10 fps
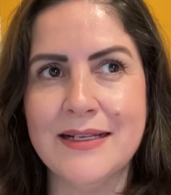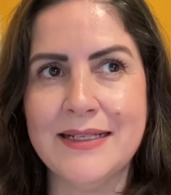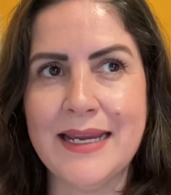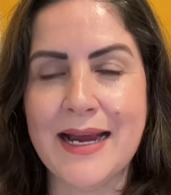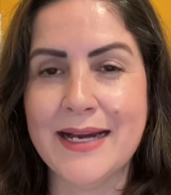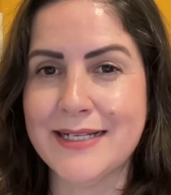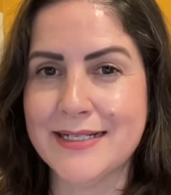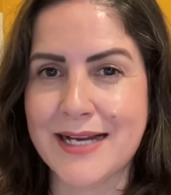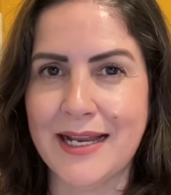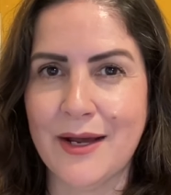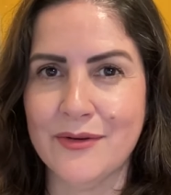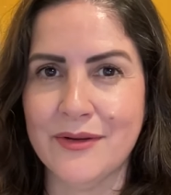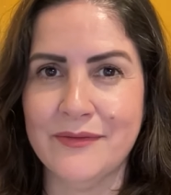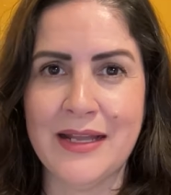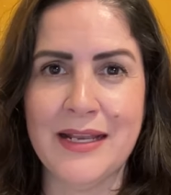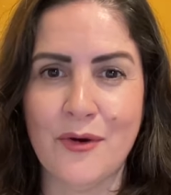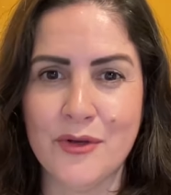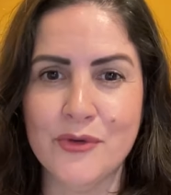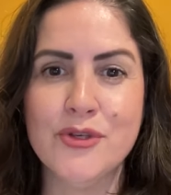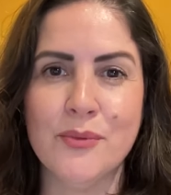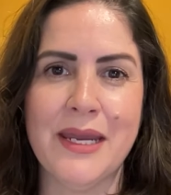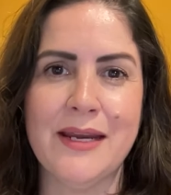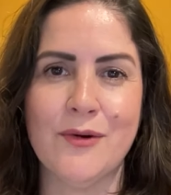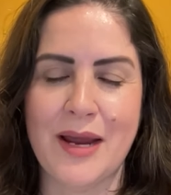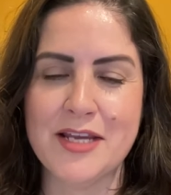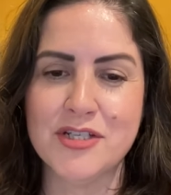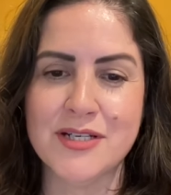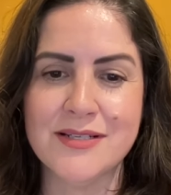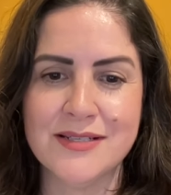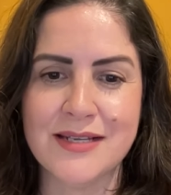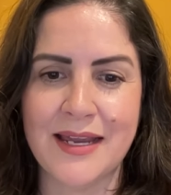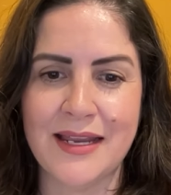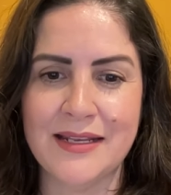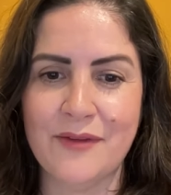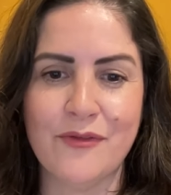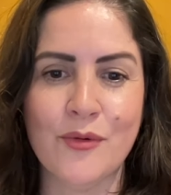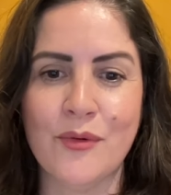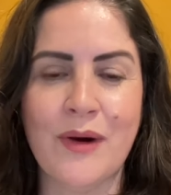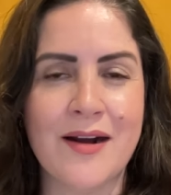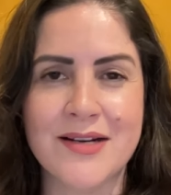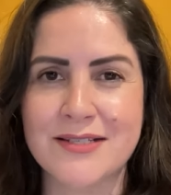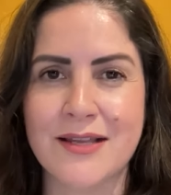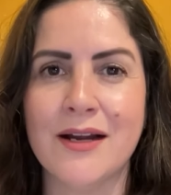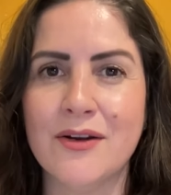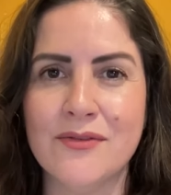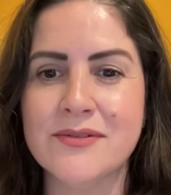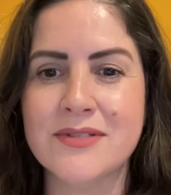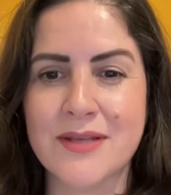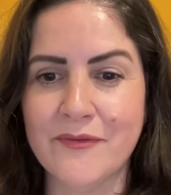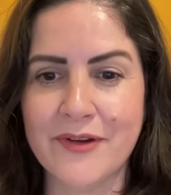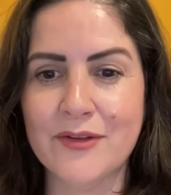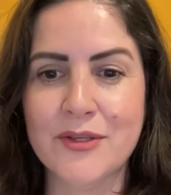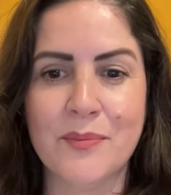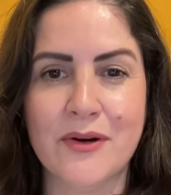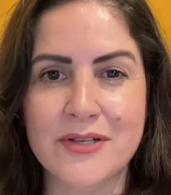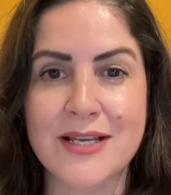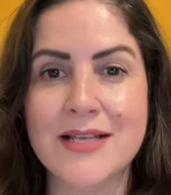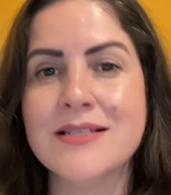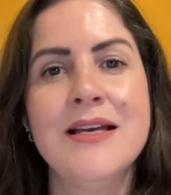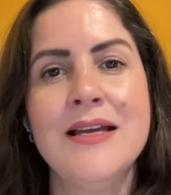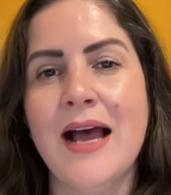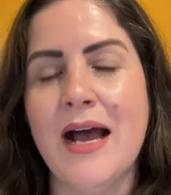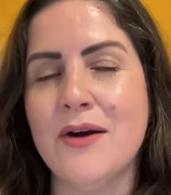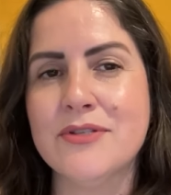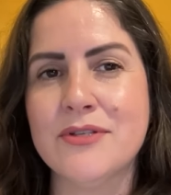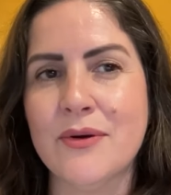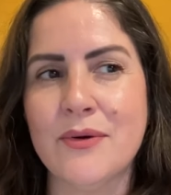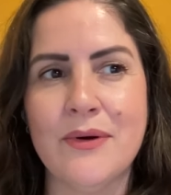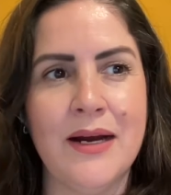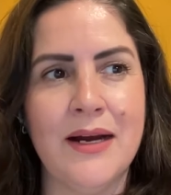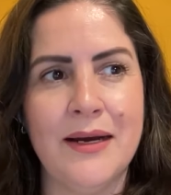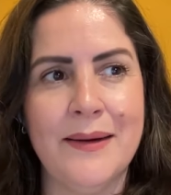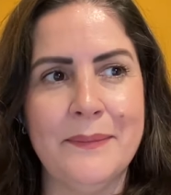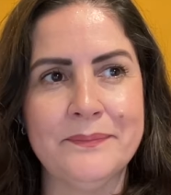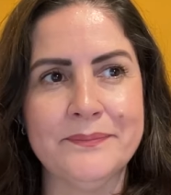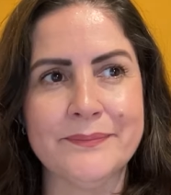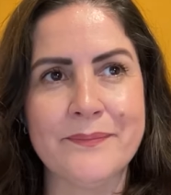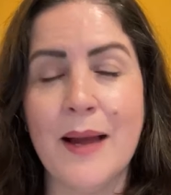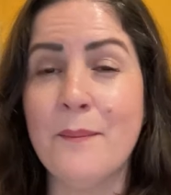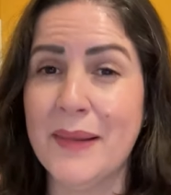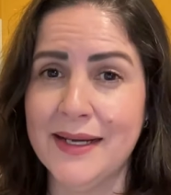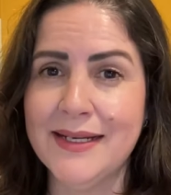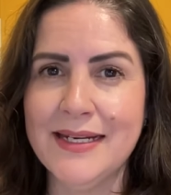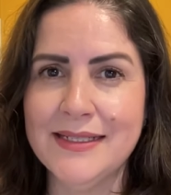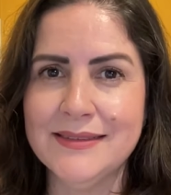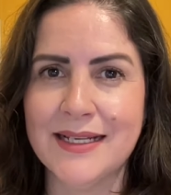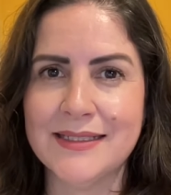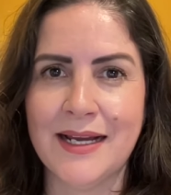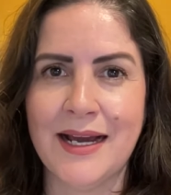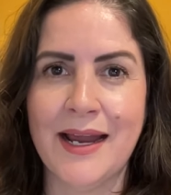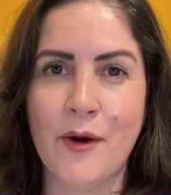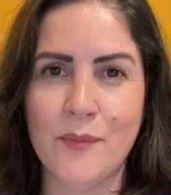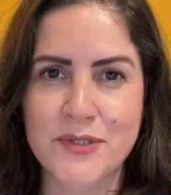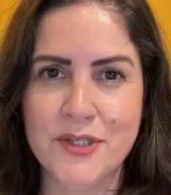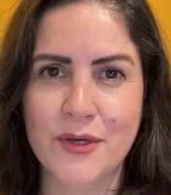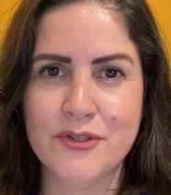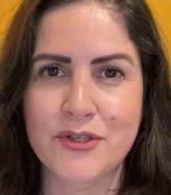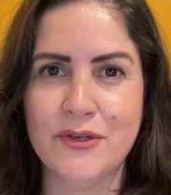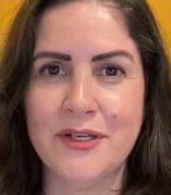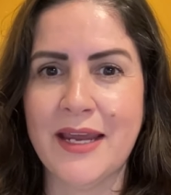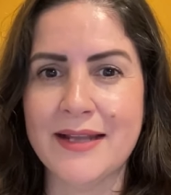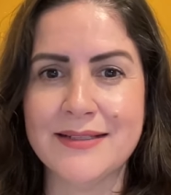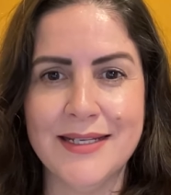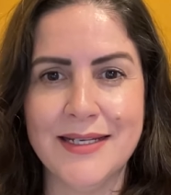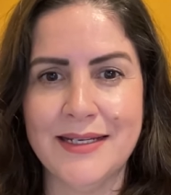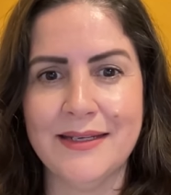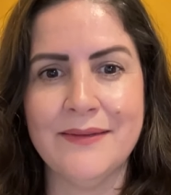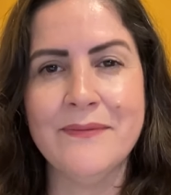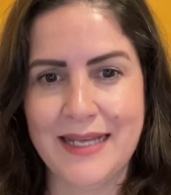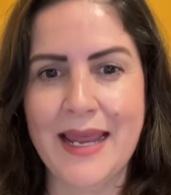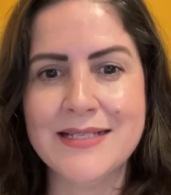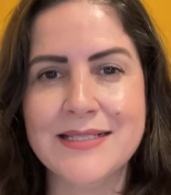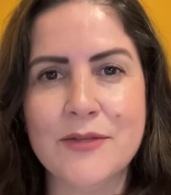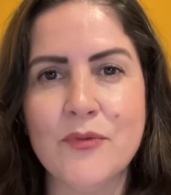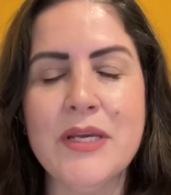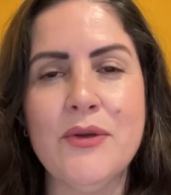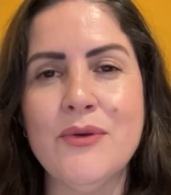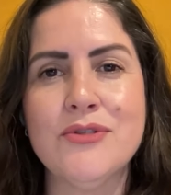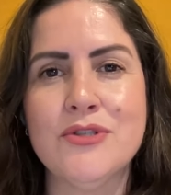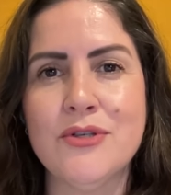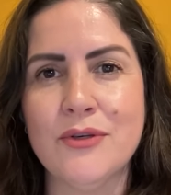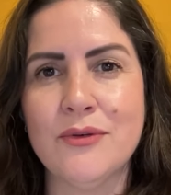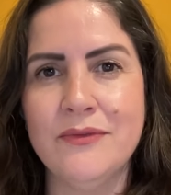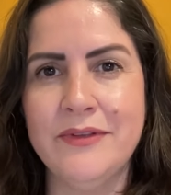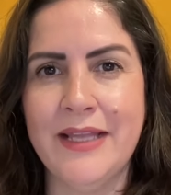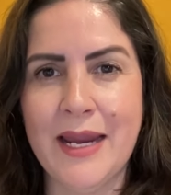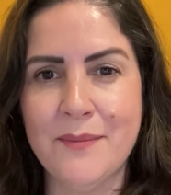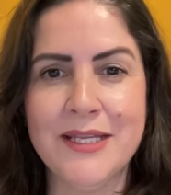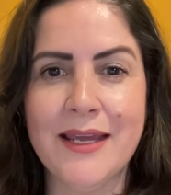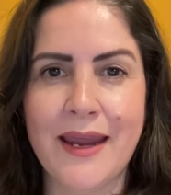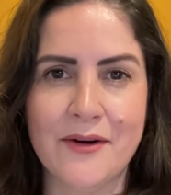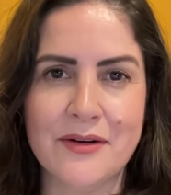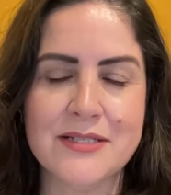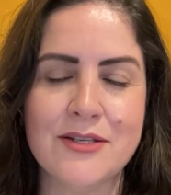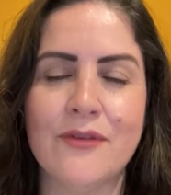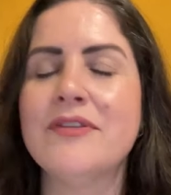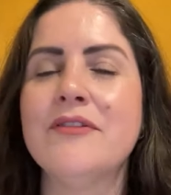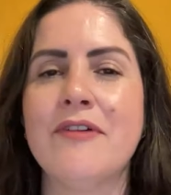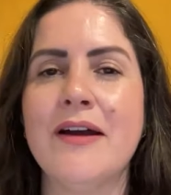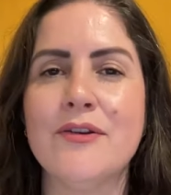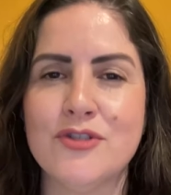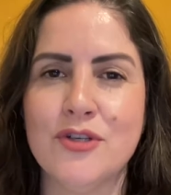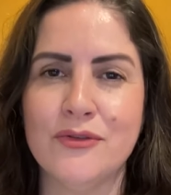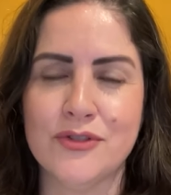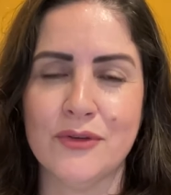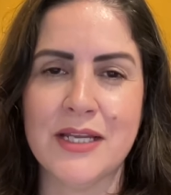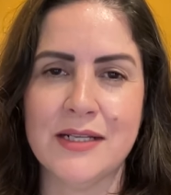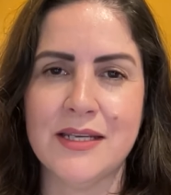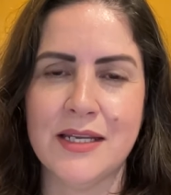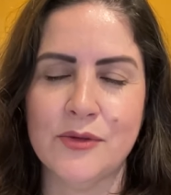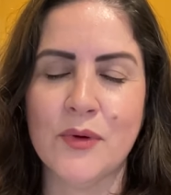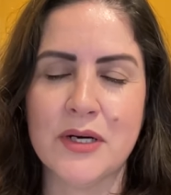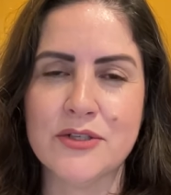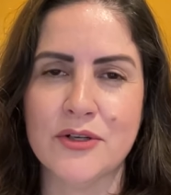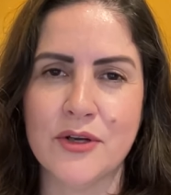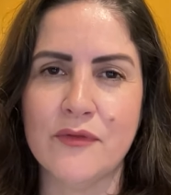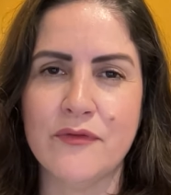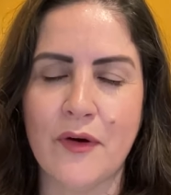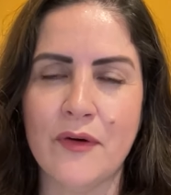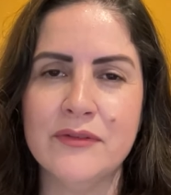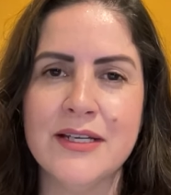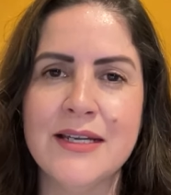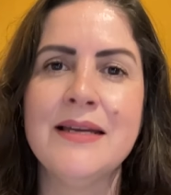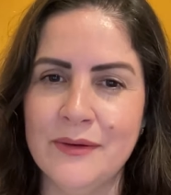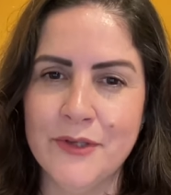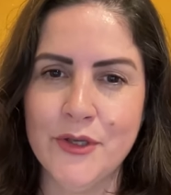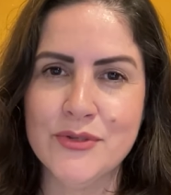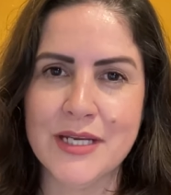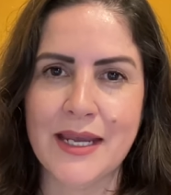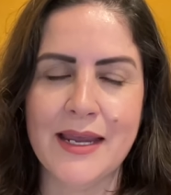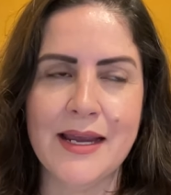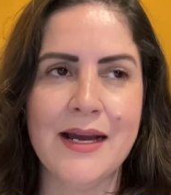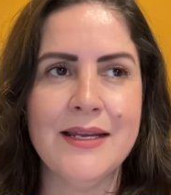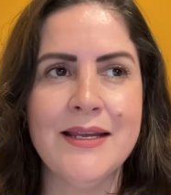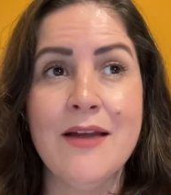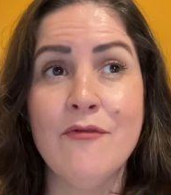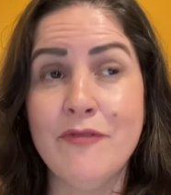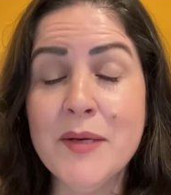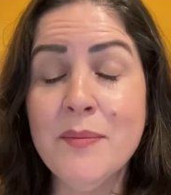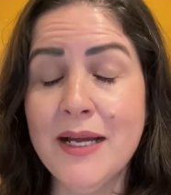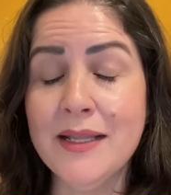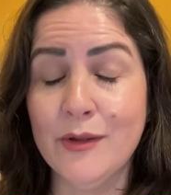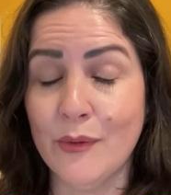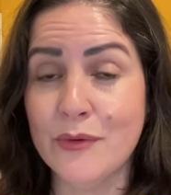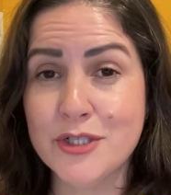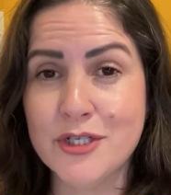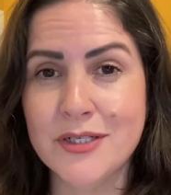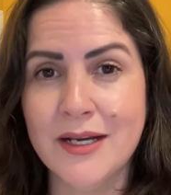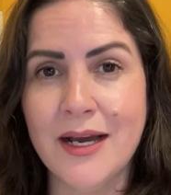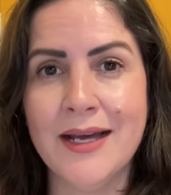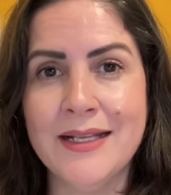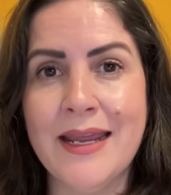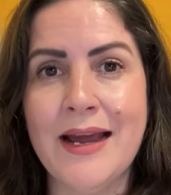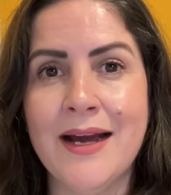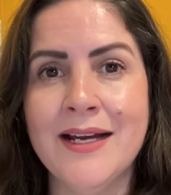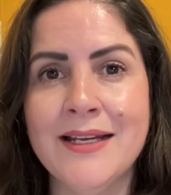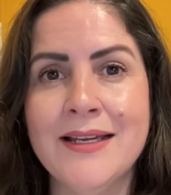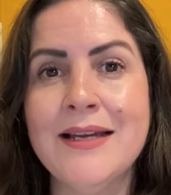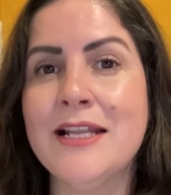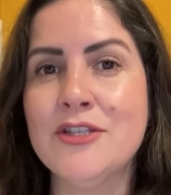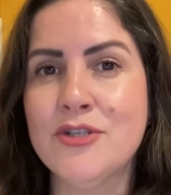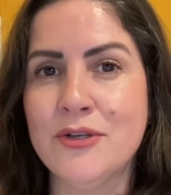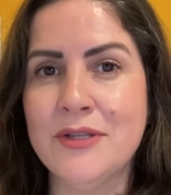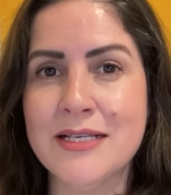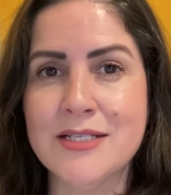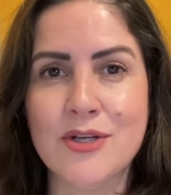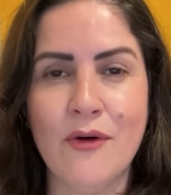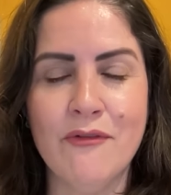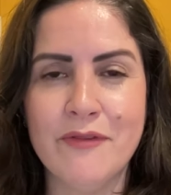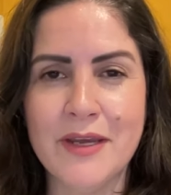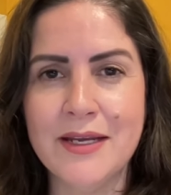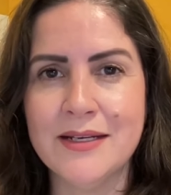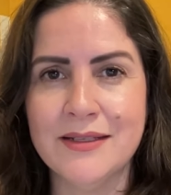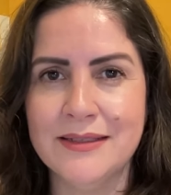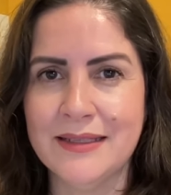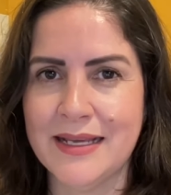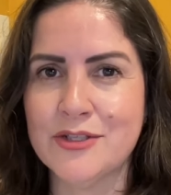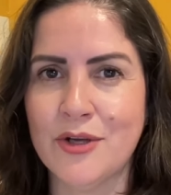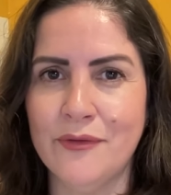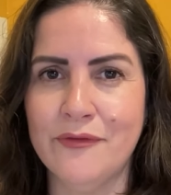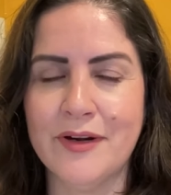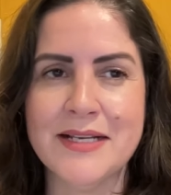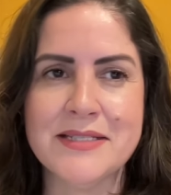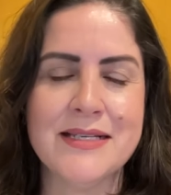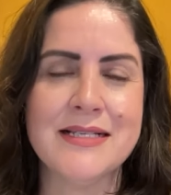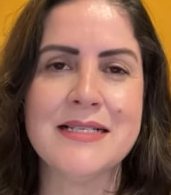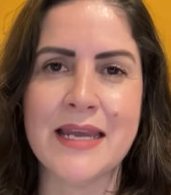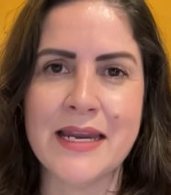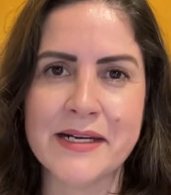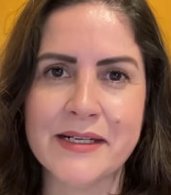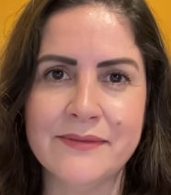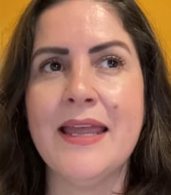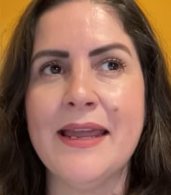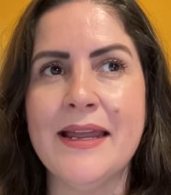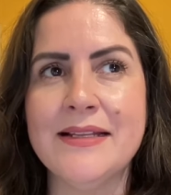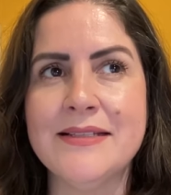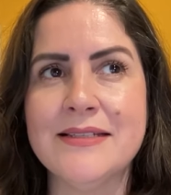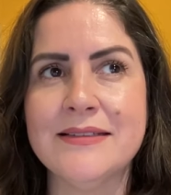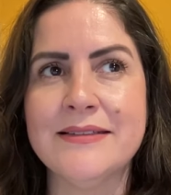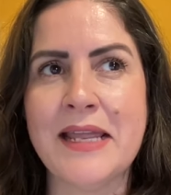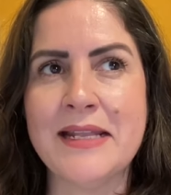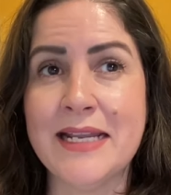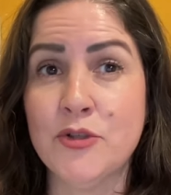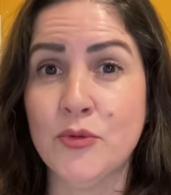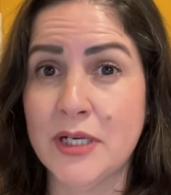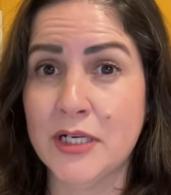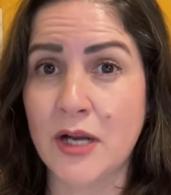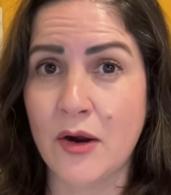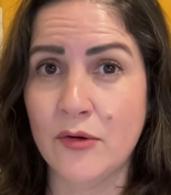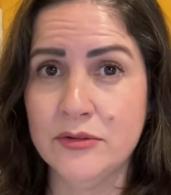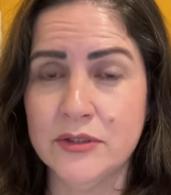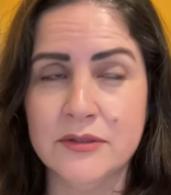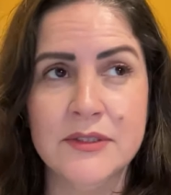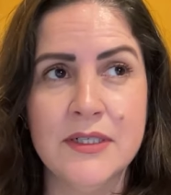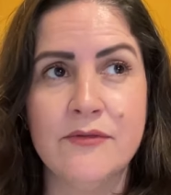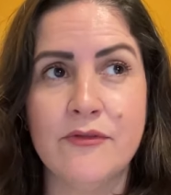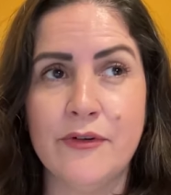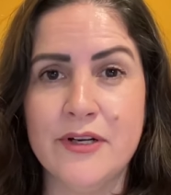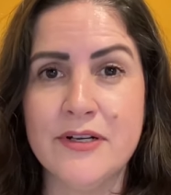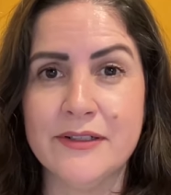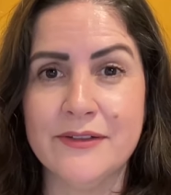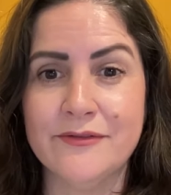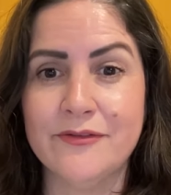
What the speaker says: an AI that allow you to make questions, and if you are stuck on something on the process, also a plugin that helps you to get the tags that we use to name the areas of the files so that it works on your phone using AI. Figma launched an AI into this config last conference this year, and then they took it out for